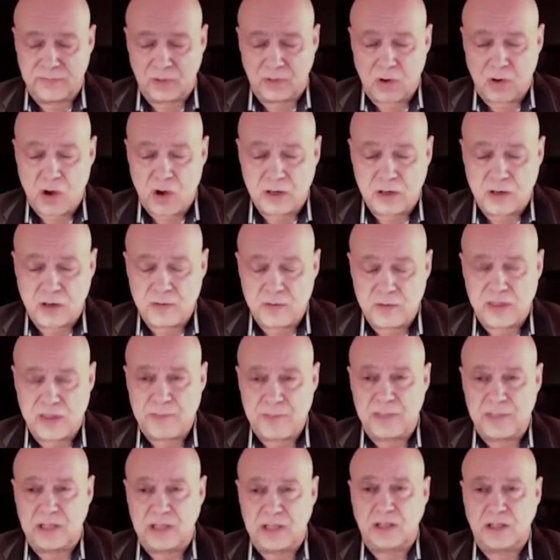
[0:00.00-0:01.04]
longer
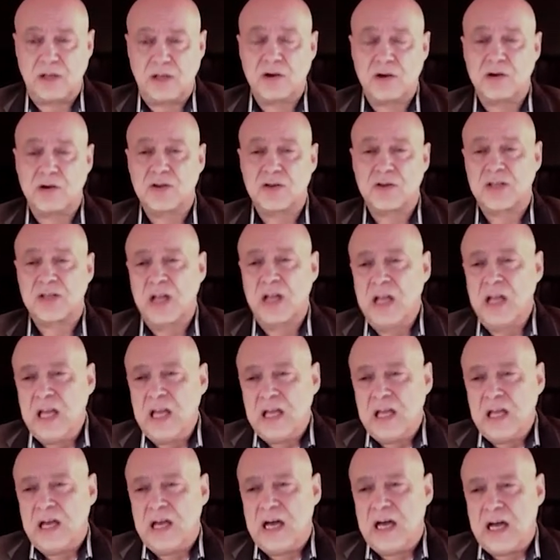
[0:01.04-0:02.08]
than many years,
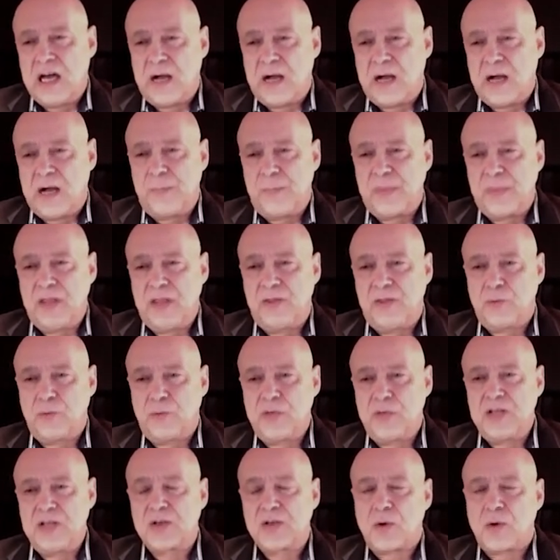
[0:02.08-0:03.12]
the
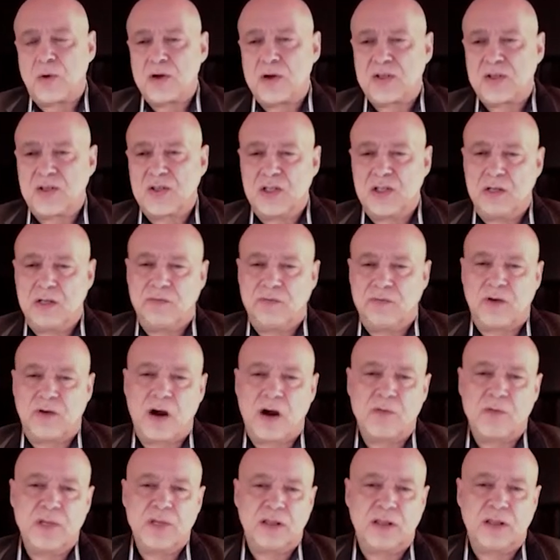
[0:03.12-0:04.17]
resources, the
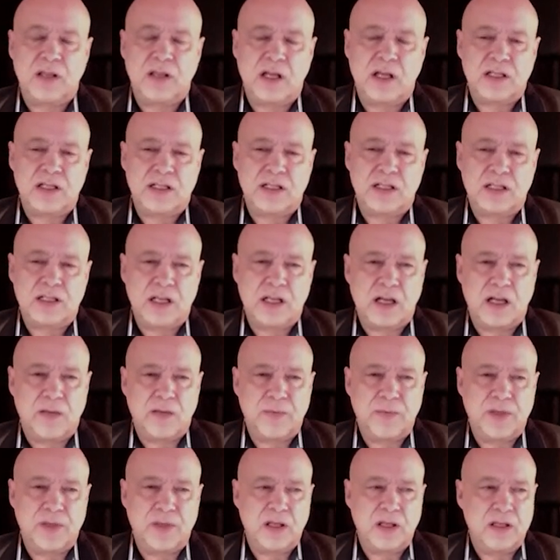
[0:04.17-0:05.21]
environment
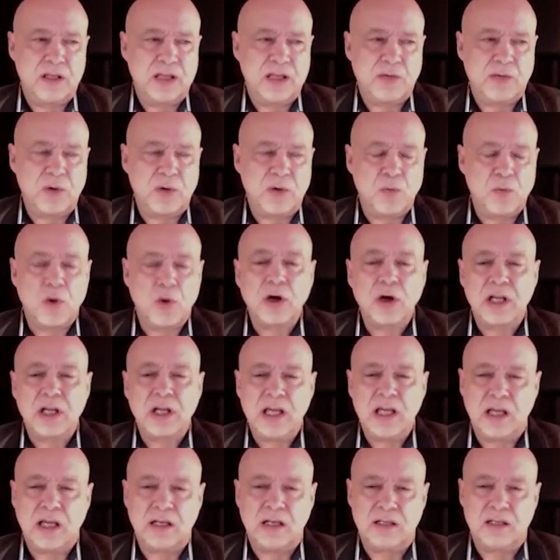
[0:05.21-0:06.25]
that we work
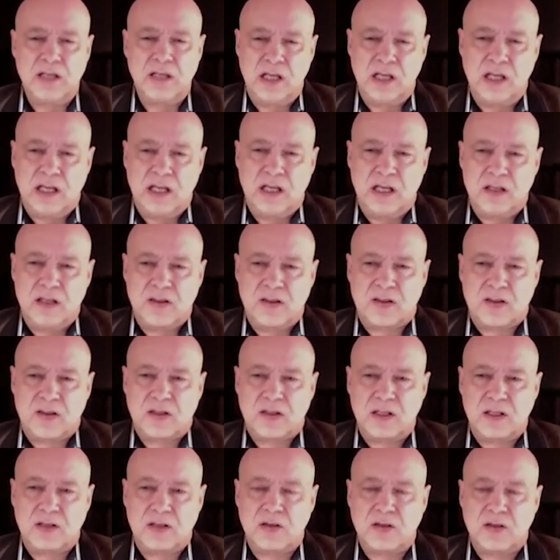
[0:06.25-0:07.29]
in
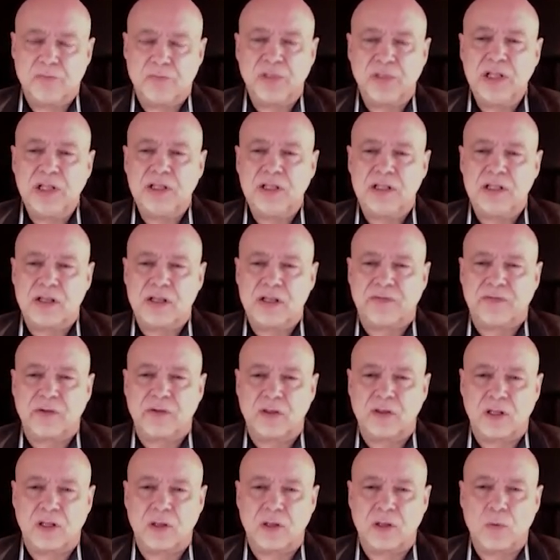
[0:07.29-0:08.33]
is completely
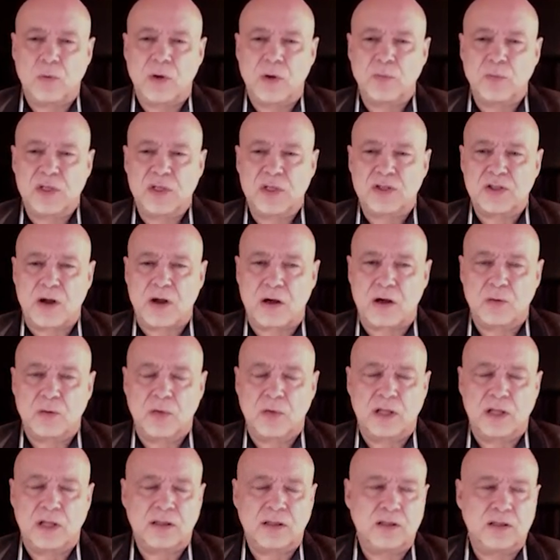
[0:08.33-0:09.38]
different than the one we started
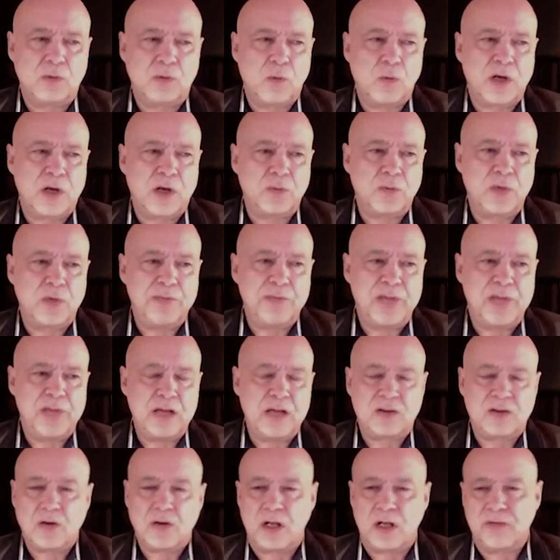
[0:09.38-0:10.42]
with and the one we
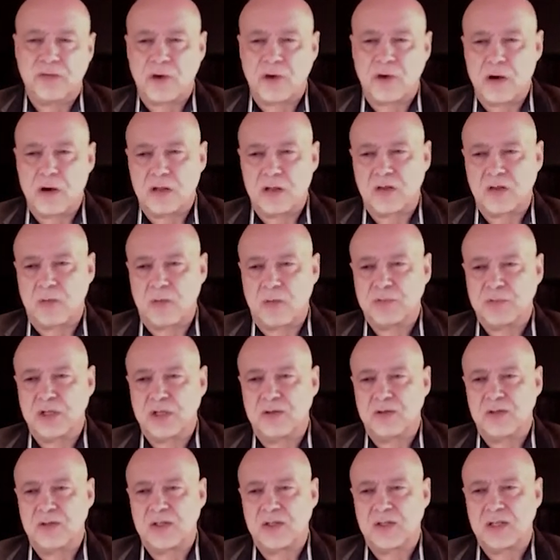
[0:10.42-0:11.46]
based all of our
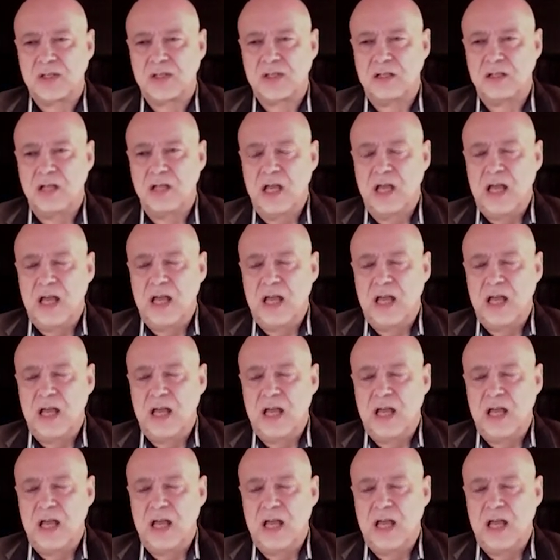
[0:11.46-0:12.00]
assumptions and